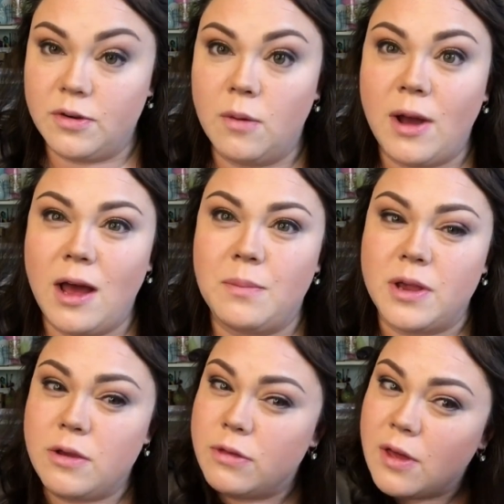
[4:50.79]
Robot,
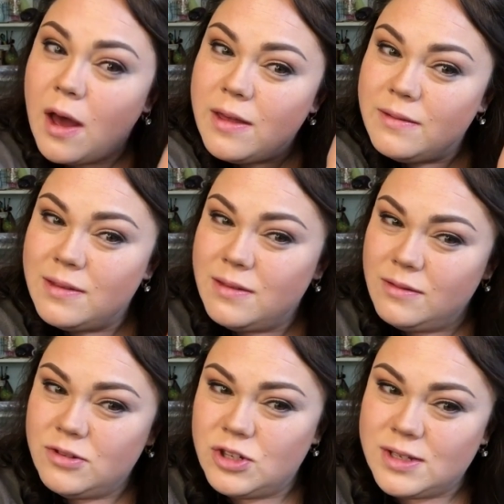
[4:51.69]
but you thought
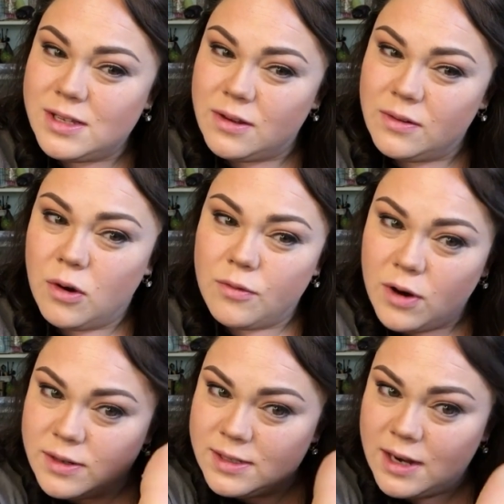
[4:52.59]
just the
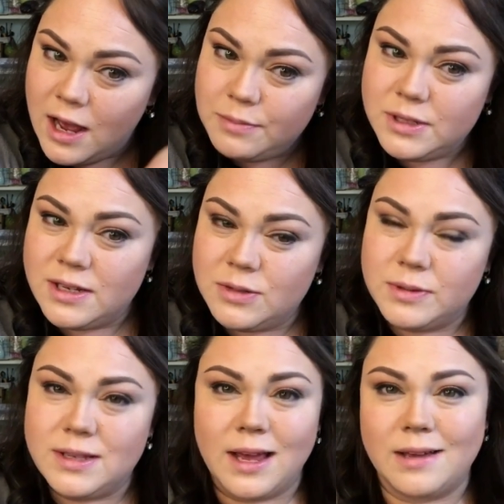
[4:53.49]
overall synopsis
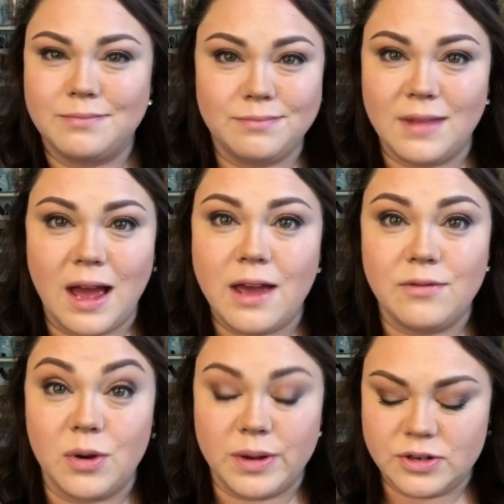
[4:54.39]
was like, I have
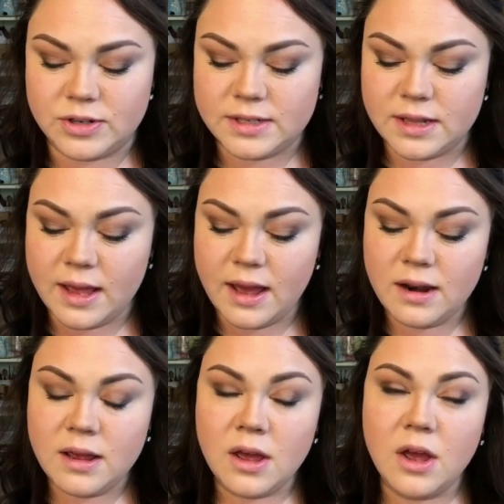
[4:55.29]
no interest in that,
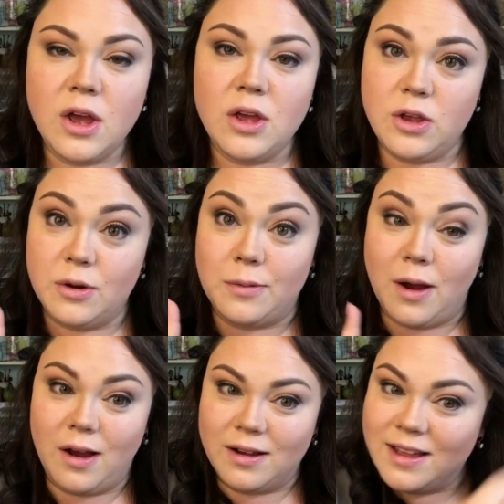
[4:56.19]
you're wrong.